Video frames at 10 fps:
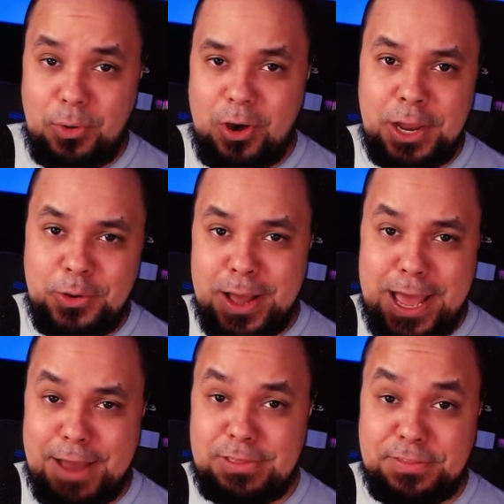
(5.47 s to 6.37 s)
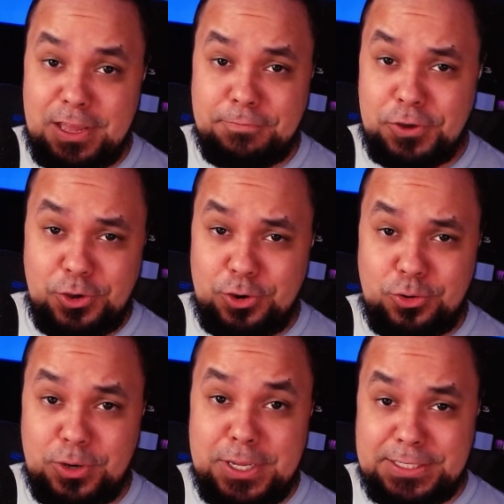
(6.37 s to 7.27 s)
boy, do I have the thing for
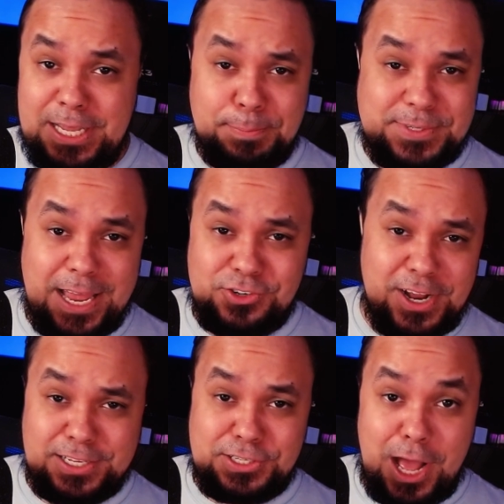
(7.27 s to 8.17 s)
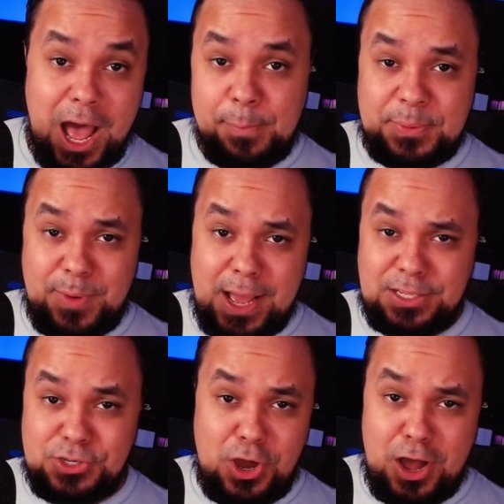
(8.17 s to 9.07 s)
you! Tips and tricks to
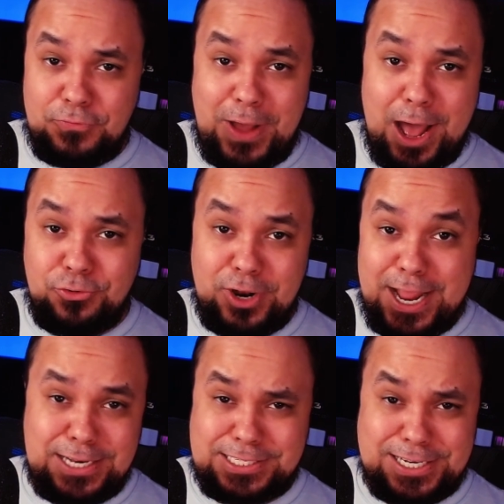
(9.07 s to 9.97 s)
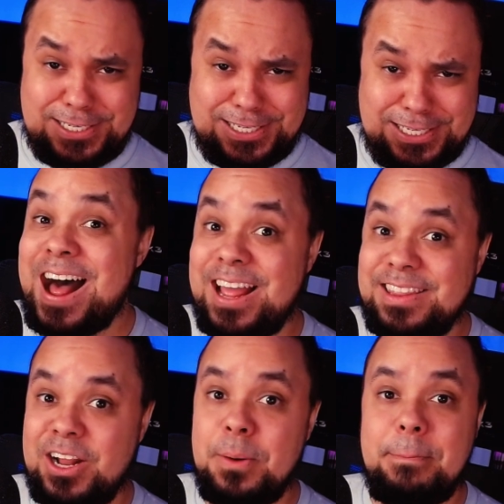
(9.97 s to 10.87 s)
optimize your Foundry instance! Hi
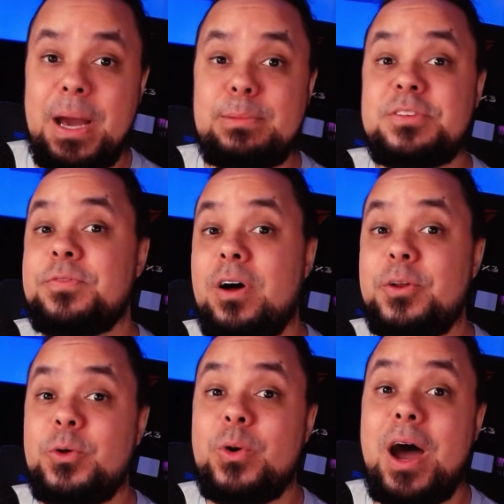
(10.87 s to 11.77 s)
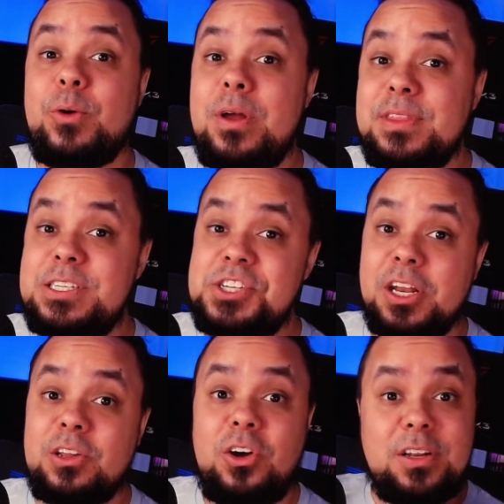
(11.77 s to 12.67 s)
there, my name is Fondue. I run this
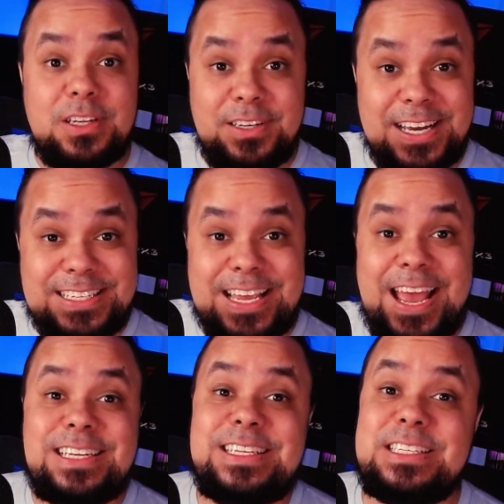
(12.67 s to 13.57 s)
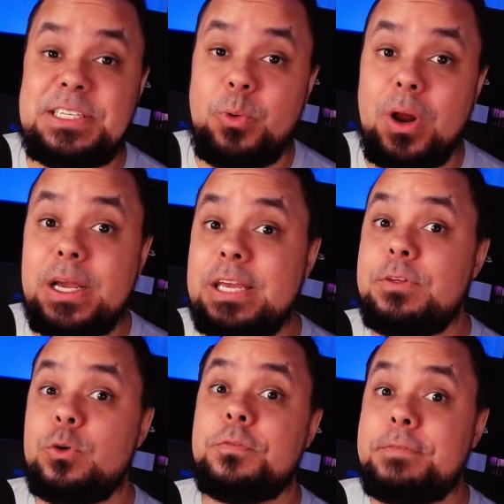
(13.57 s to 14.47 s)
channel called Dice and Easy, where I give
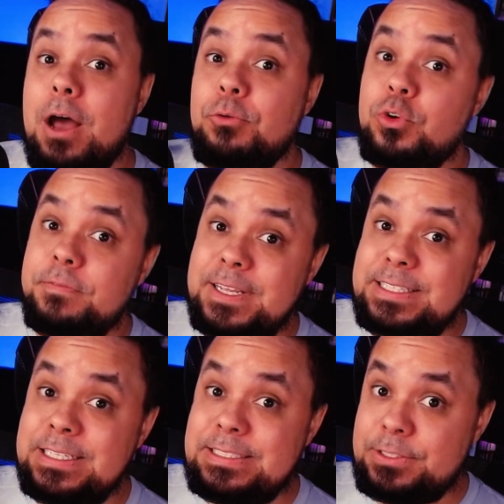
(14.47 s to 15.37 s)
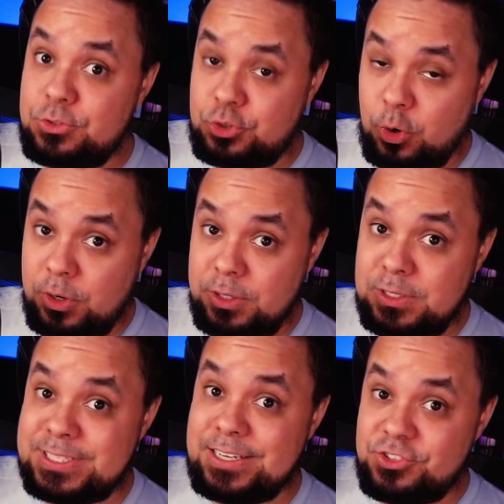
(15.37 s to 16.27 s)
you Foundry V T T
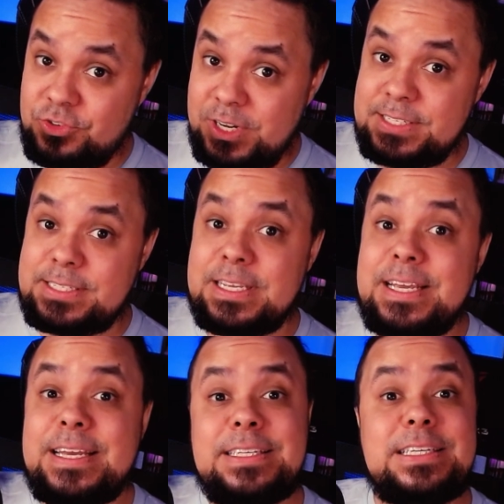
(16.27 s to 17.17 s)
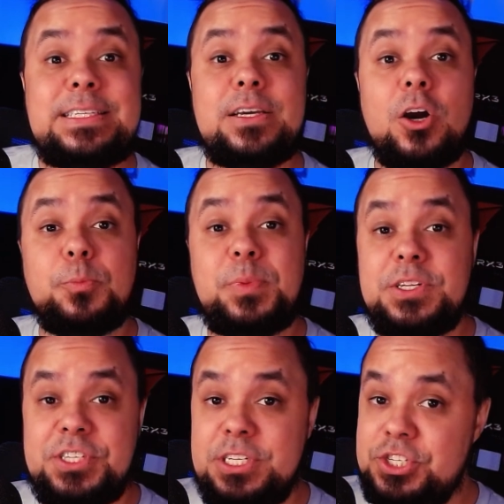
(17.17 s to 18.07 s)
tutorials and tricks, T T R P
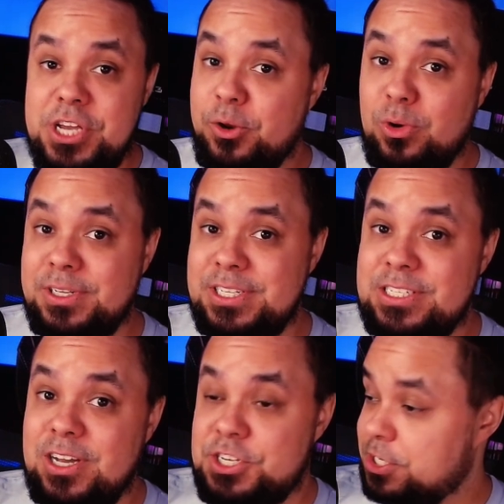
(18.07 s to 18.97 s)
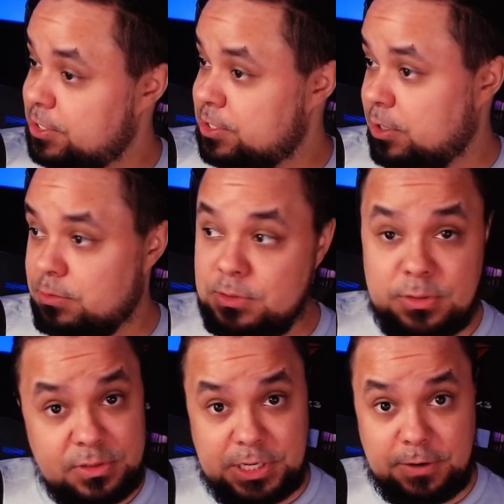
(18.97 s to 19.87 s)
G general discussions, oh,
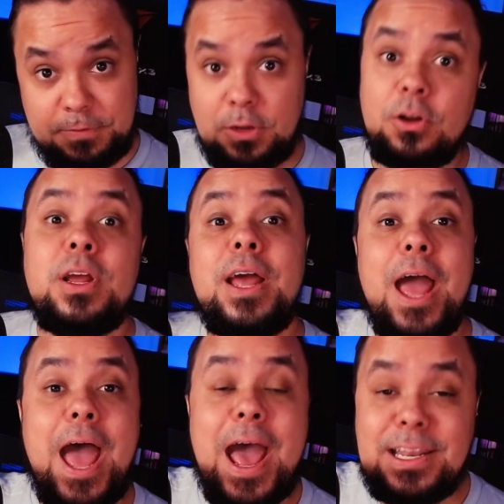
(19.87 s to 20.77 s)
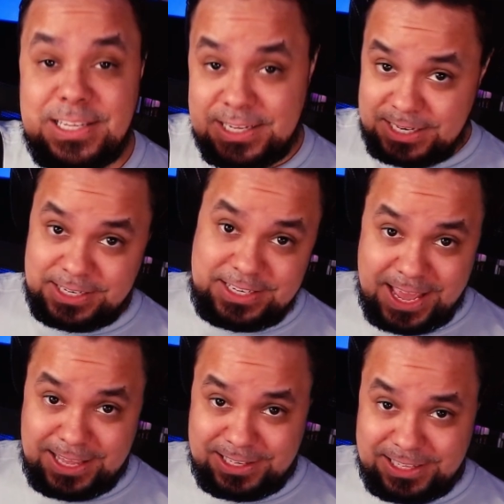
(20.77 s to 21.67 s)
second finger, and
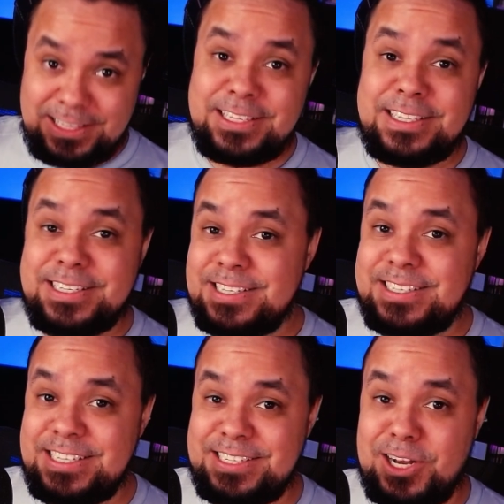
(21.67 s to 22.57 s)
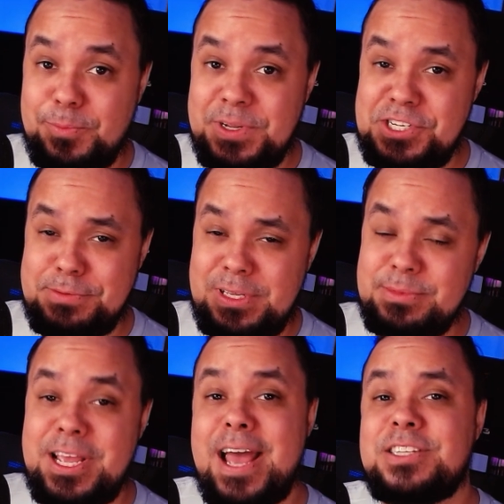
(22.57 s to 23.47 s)
daily T T R P G
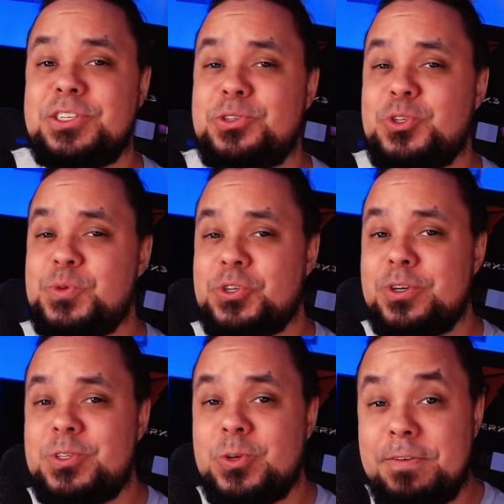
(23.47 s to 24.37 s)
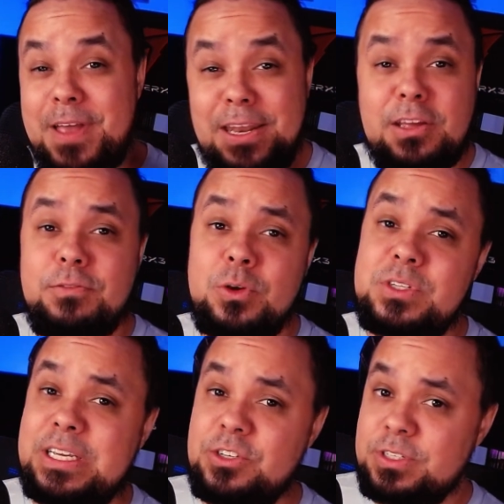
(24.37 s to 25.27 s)
memes as YouTube shorts, so if any of those
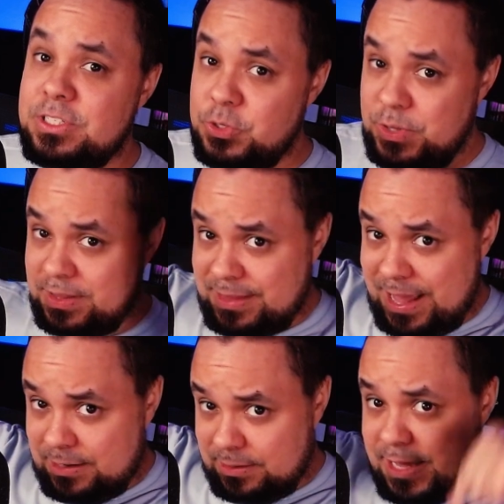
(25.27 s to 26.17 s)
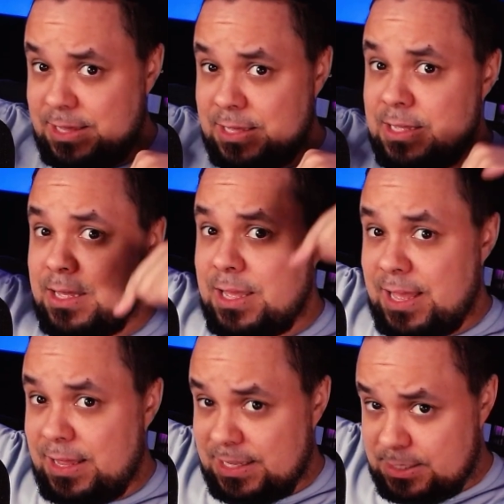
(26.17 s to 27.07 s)
interest you, hit that like
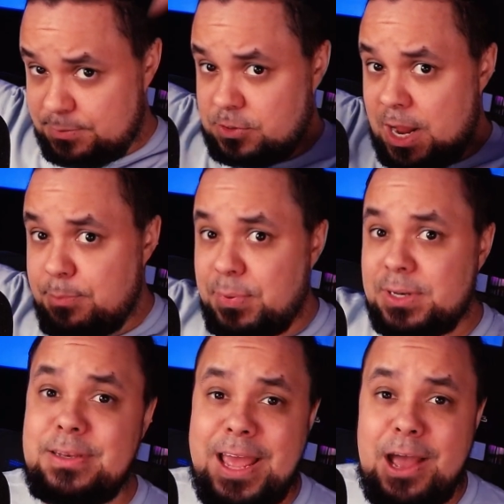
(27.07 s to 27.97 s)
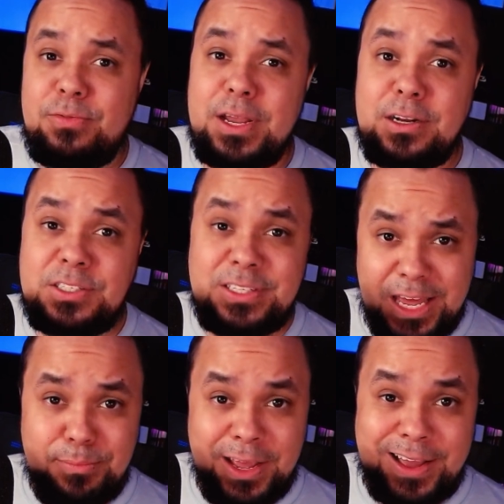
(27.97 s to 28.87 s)
and that subscribe button down there to
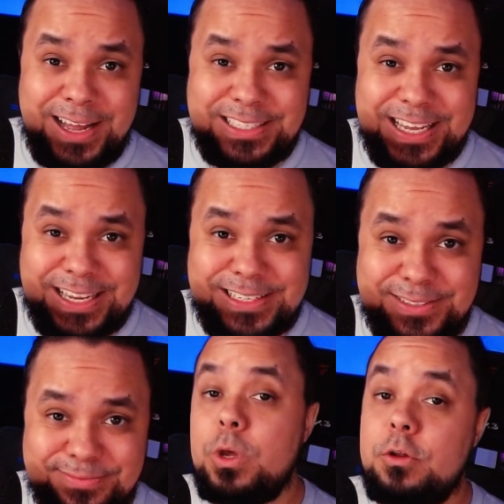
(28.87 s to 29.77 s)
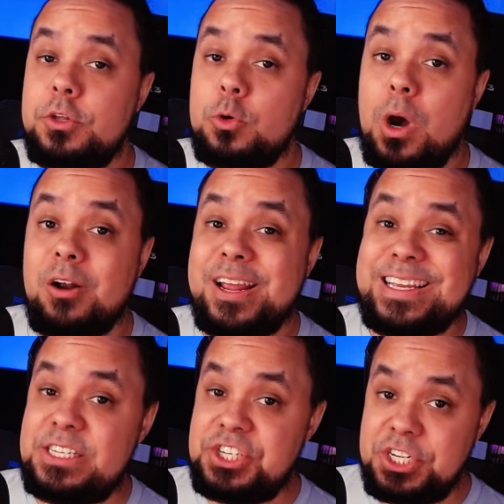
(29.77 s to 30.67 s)
get my content. Whether you are
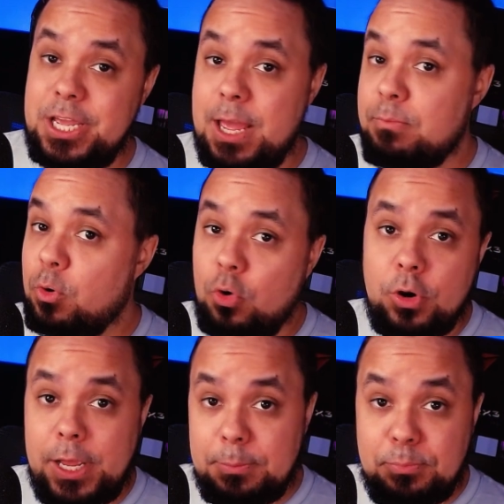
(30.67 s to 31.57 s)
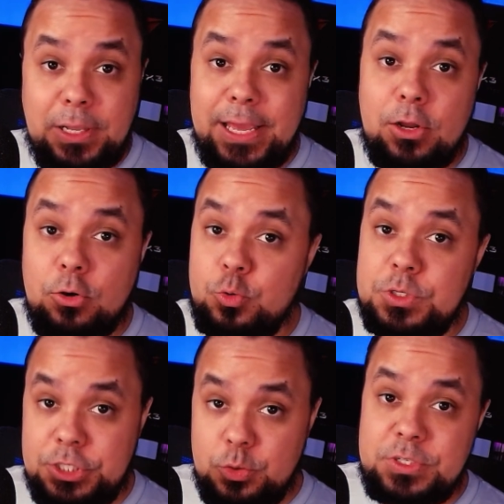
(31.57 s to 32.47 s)
a G M or a player who
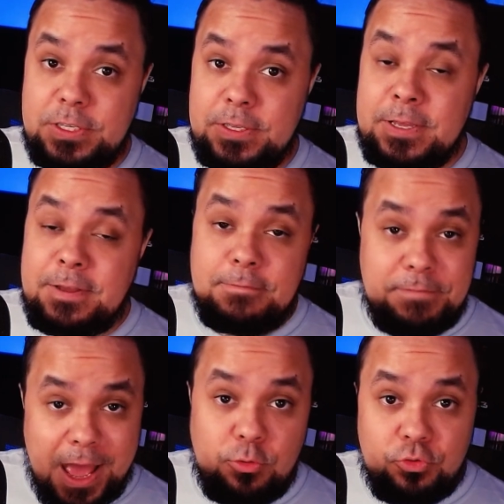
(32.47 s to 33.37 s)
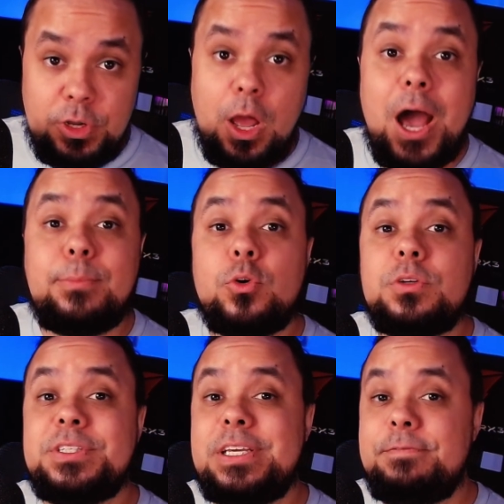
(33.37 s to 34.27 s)
is using Foundry, I'm
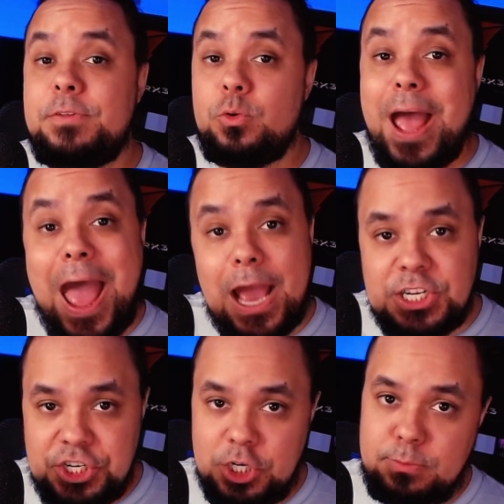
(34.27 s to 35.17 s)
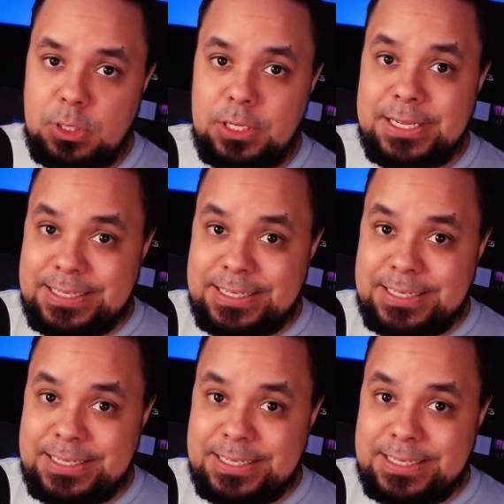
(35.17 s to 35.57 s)
going to give you actionable